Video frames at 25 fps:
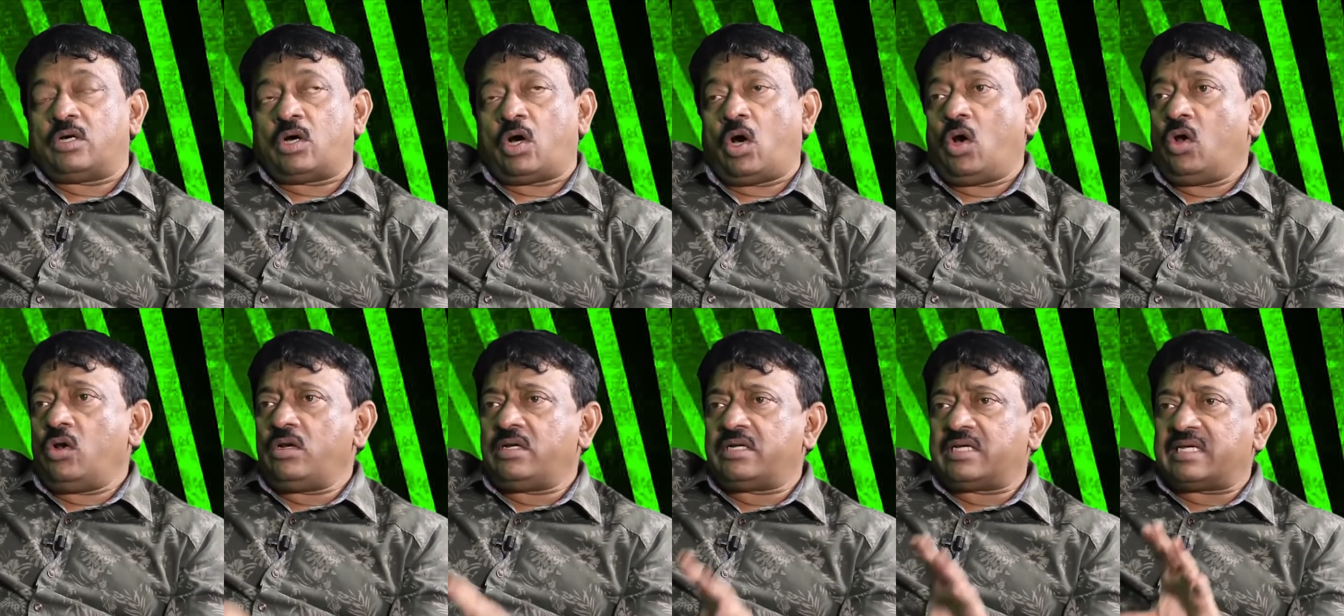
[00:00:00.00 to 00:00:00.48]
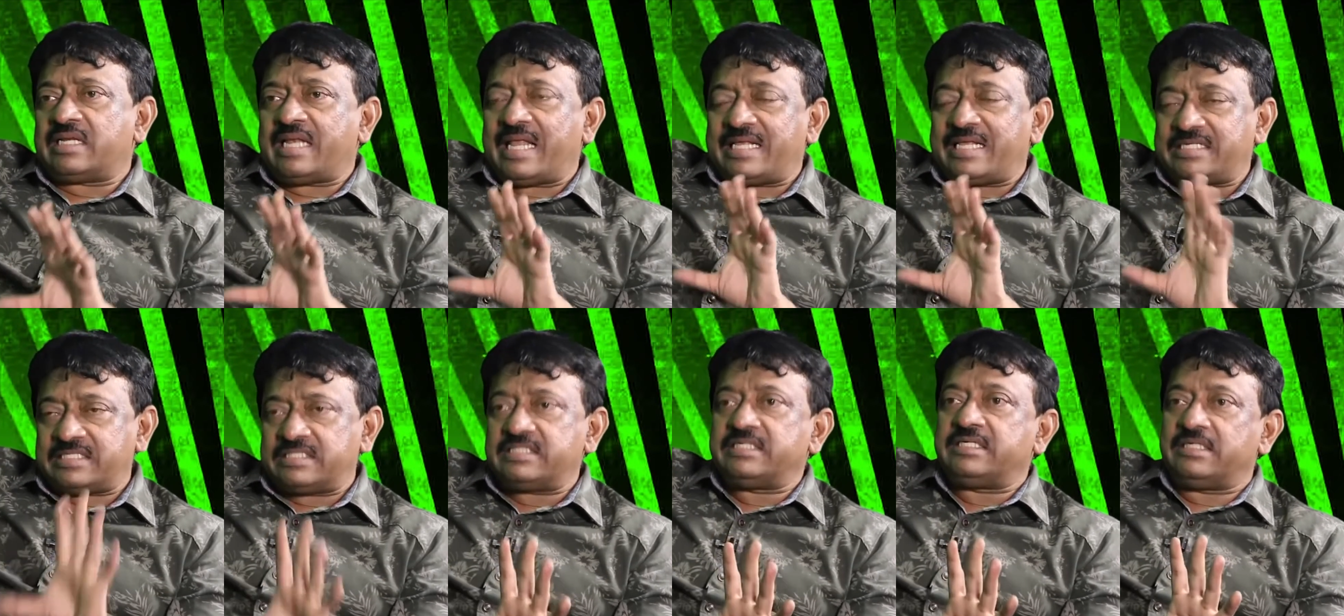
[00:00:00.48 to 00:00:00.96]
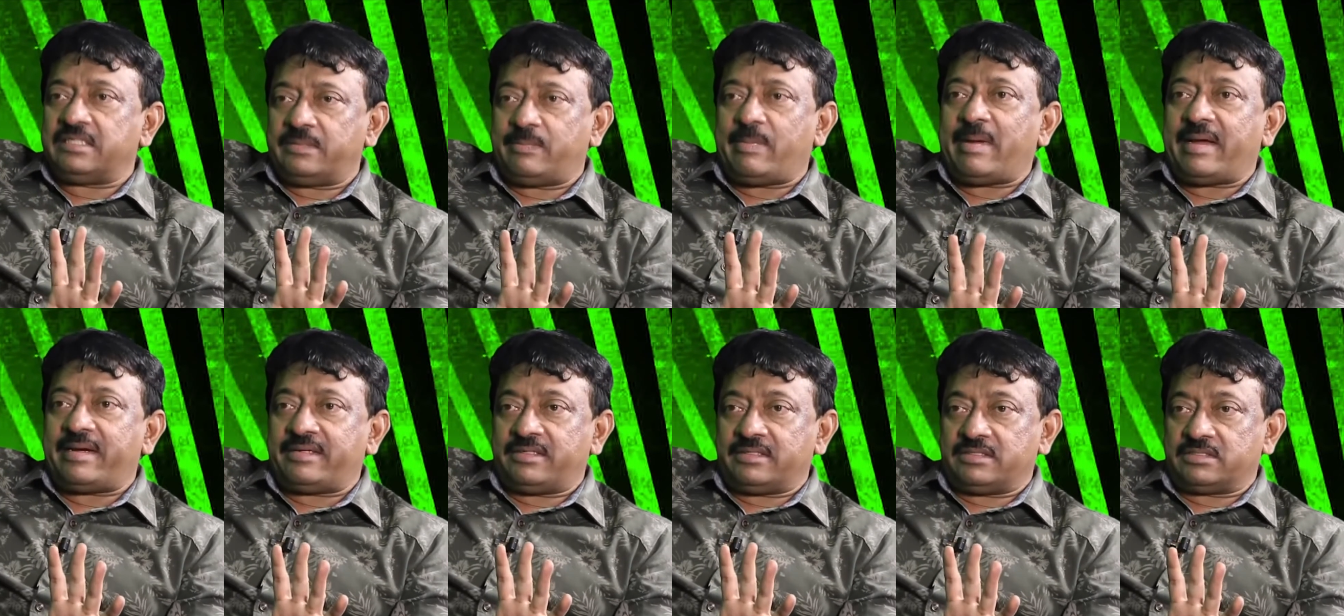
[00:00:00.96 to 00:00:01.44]
all classical
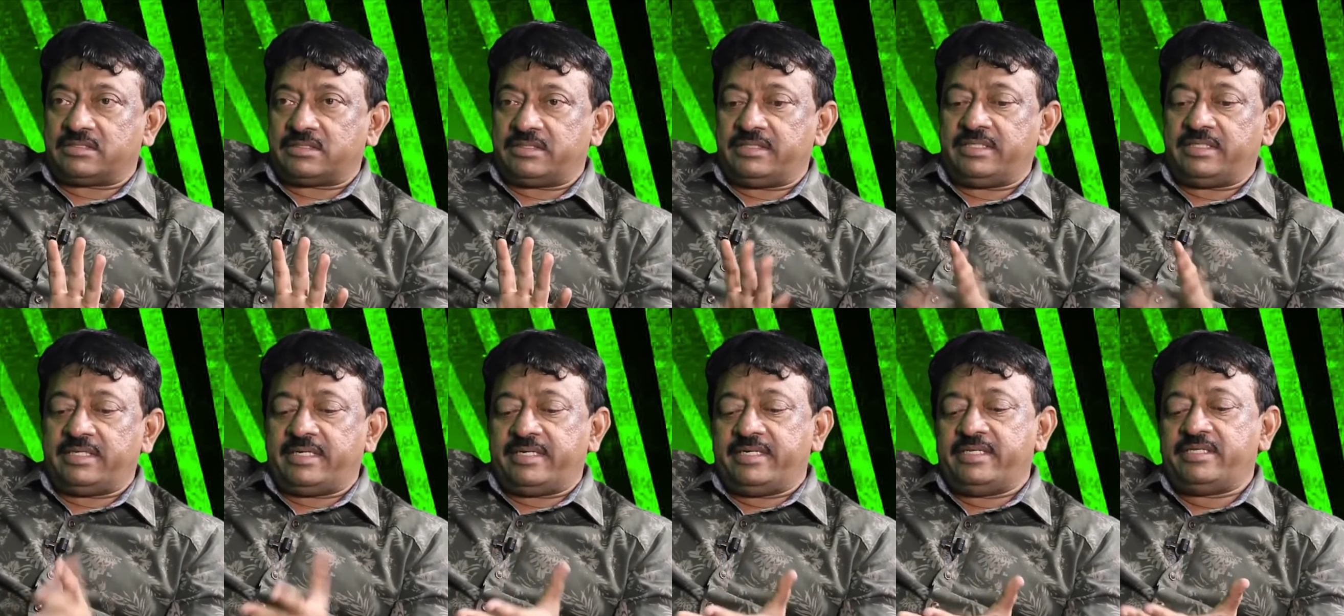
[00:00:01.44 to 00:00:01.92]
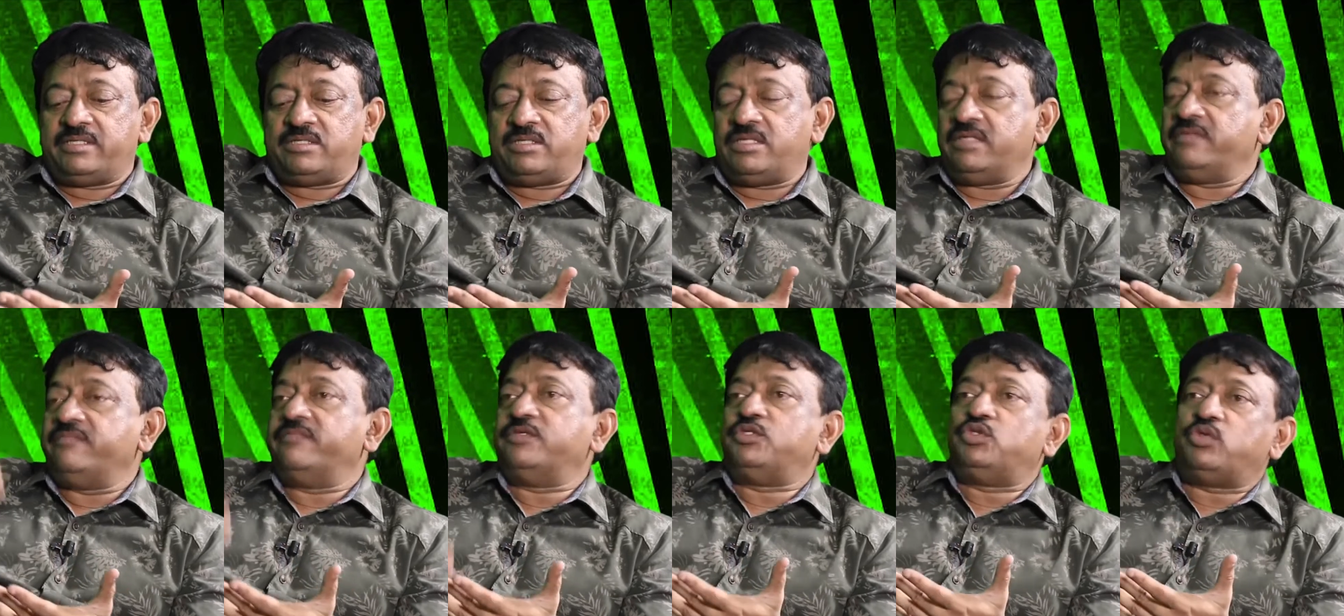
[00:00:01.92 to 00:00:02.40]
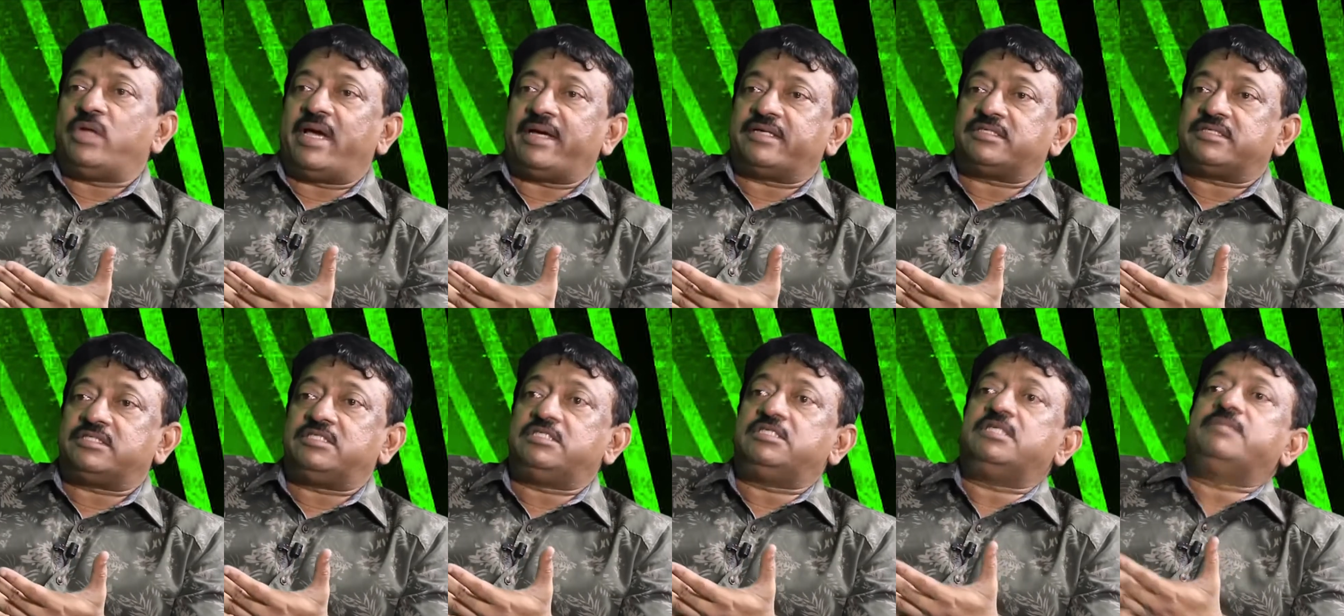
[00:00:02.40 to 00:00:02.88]
patterns and anything which you
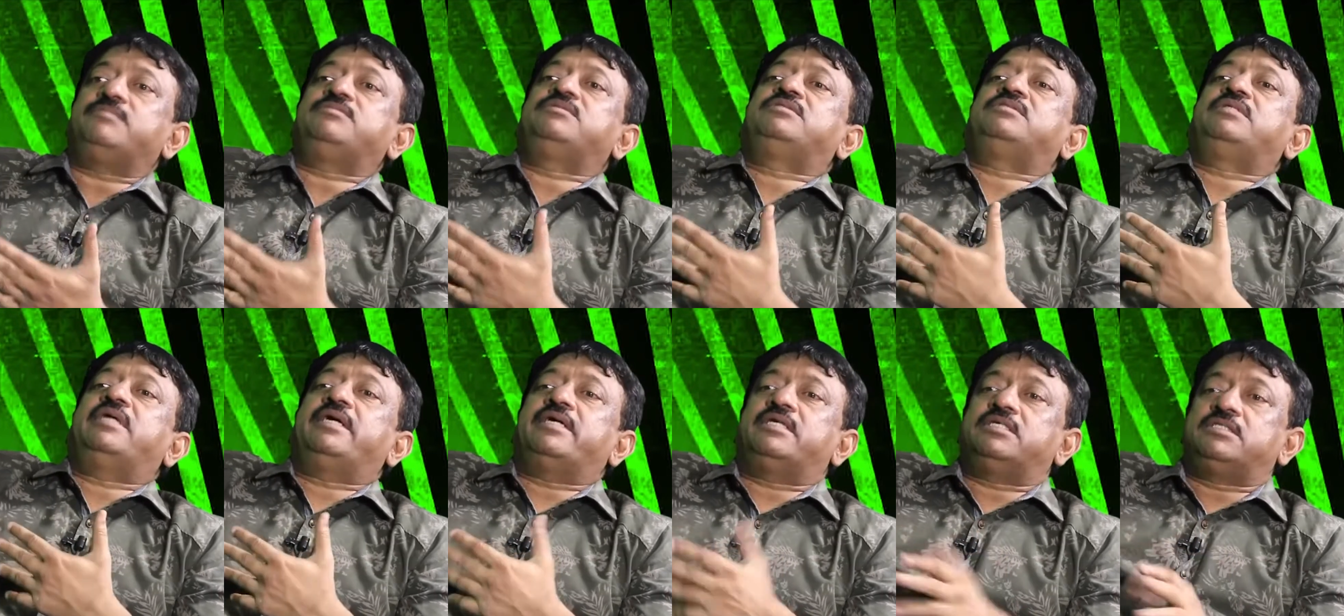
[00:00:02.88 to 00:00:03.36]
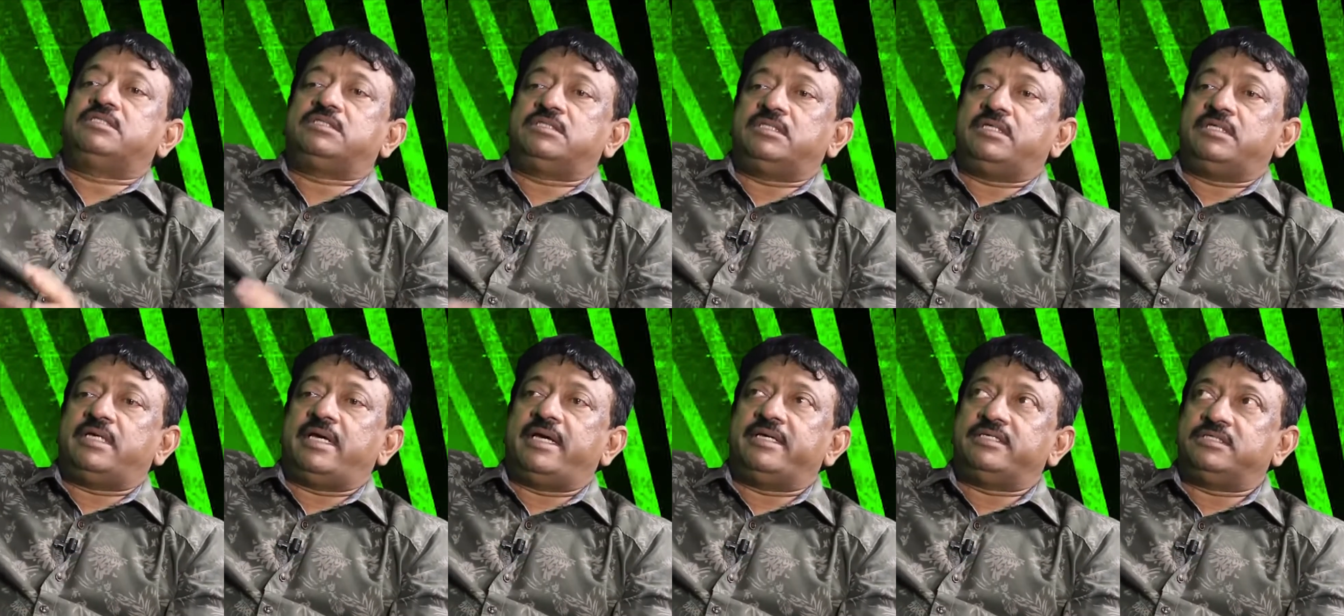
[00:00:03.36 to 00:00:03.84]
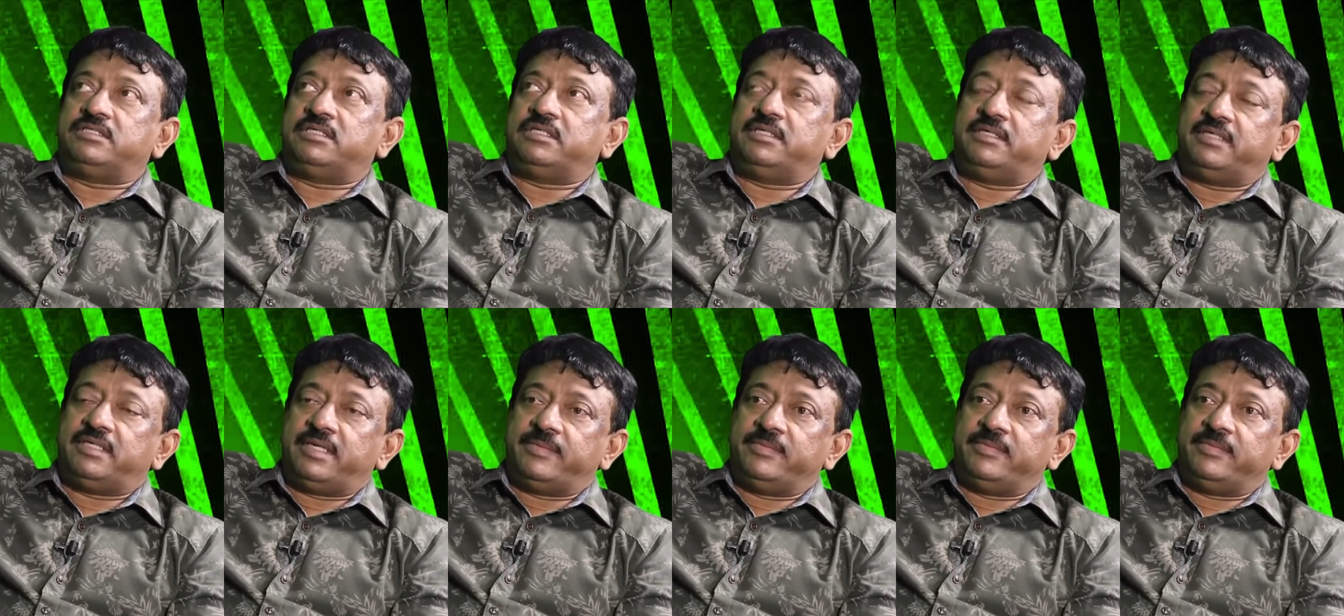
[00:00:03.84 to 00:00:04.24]
accept as a